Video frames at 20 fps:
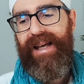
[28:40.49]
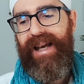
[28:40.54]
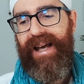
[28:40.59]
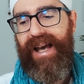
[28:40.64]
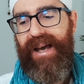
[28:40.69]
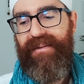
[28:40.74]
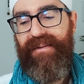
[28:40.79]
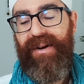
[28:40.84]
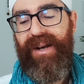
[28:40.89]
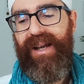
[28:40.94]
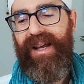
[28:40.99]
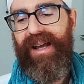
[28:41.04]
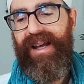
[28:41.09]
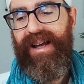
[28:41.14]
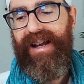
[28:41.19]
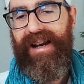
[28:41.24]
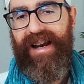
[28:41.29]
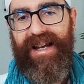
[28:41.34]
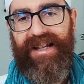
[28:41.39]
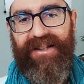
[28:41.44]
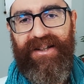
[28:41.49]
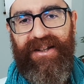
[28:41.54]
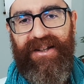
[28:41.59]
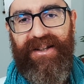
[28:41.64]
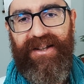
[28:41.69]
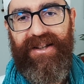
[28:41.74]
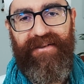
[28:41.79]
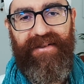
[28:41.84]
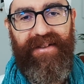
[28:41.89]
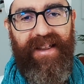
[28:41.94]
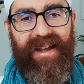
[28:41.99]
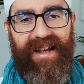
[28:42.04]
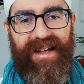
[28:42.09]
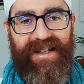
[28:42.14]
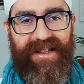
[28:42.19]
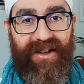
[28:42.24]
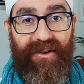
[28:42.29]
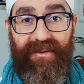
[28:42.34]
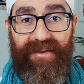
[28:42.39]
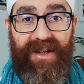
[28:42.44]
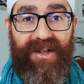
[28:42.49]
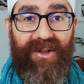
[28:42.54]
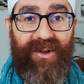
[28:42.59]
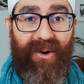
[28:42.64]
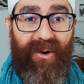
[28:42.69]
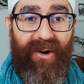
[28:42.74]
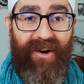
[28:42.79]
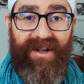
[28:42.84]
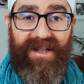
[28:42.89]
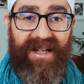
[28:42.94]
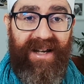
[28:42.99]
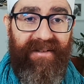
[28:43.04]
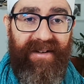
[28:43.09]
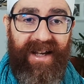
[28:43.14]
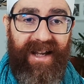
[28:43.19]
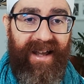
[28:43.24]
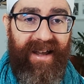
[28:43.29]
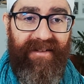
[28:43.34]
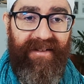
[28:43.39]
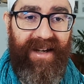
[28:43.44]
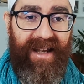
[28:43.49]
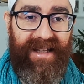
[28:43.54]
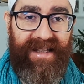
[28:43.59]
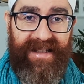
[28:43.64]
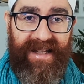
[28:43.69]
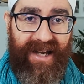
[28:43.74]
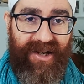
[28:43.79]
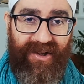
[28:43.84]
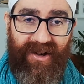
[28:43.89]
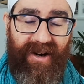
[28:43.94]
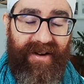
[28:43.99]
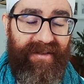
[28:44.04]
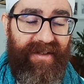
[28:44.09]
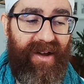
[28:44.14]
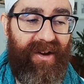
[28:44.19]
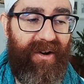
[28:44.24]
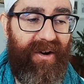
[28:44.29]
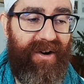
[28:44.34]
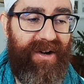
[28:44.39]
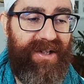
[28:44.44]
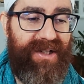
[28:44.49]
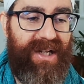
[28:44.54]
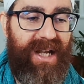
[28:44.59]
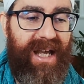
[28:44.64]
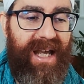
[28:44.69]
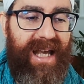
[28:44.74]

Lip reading: every lesson of this course, every session of the course.